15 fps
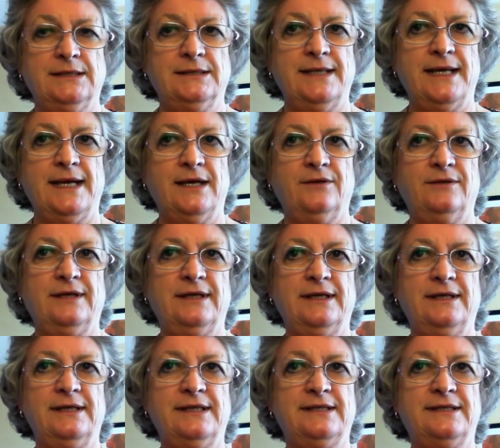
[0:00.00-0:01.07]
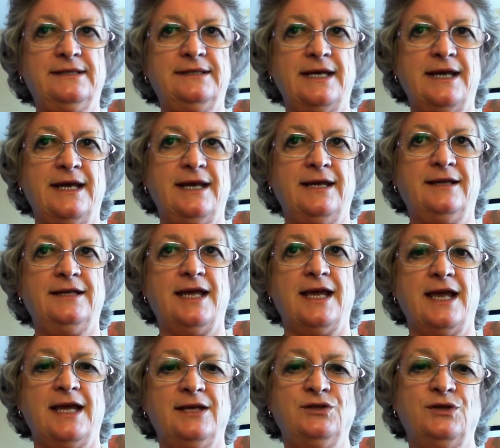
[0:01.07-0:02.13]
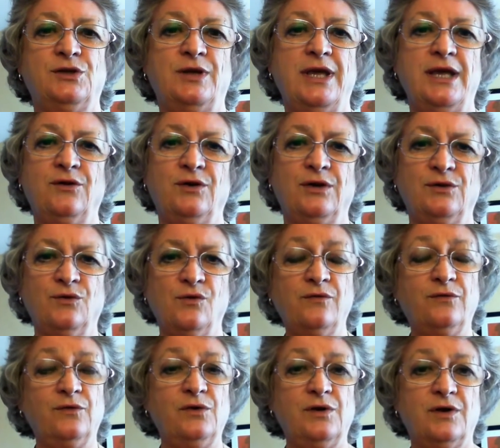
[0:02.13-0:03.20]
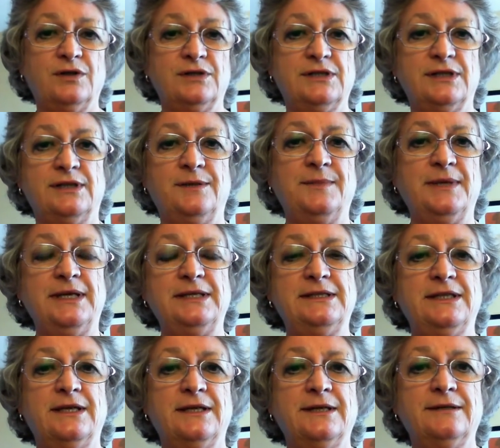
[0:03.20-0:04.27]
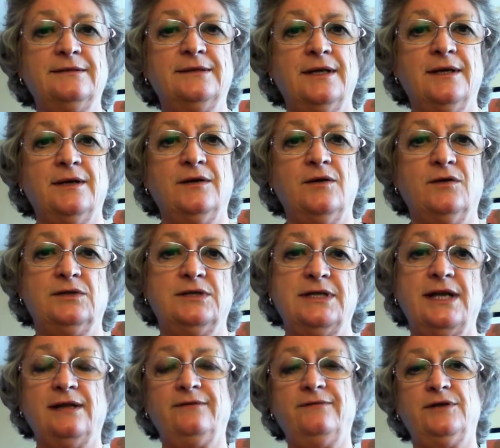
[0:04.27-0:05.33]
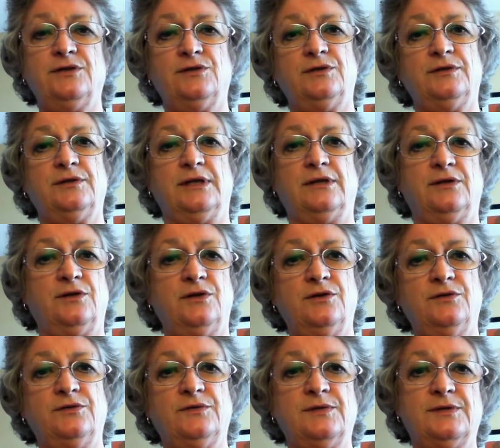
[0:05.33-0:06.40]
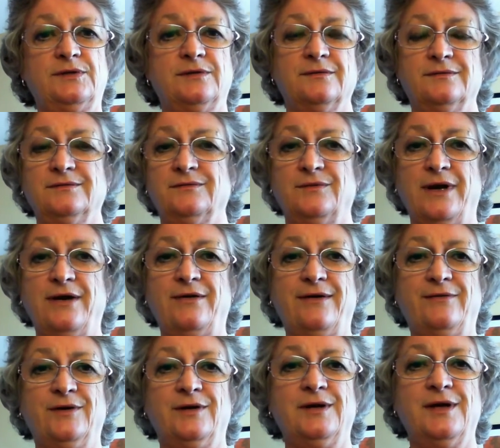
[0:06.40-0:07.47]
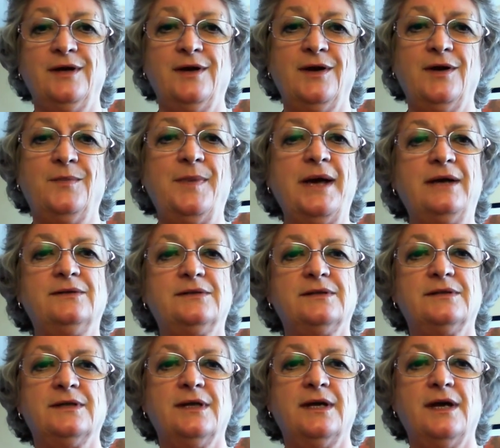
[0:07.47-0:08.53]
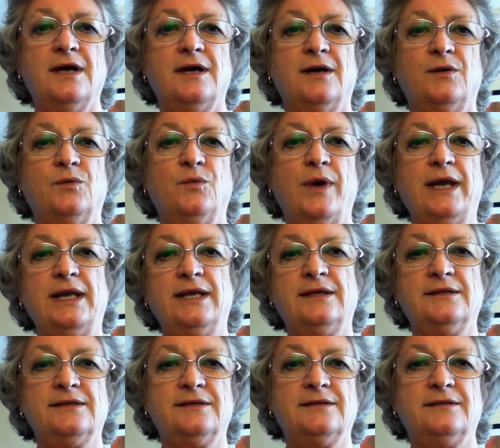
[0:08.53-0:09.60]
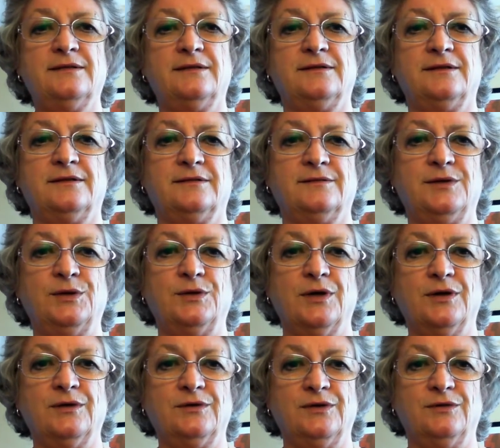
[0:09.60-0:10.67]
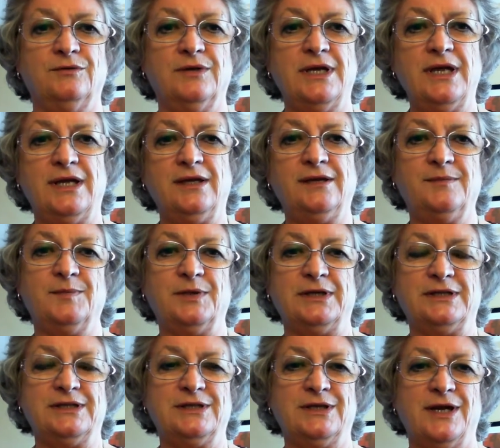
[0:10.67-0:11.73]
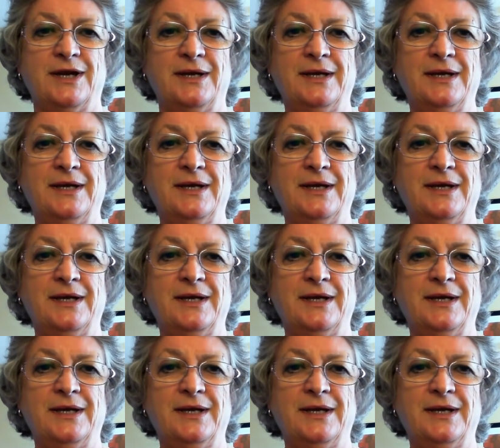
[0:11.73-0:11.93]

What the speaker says: Now, in this day and age, you hear an awful lot in the media, on television, in the news, wherever, about weddings that are, unique, but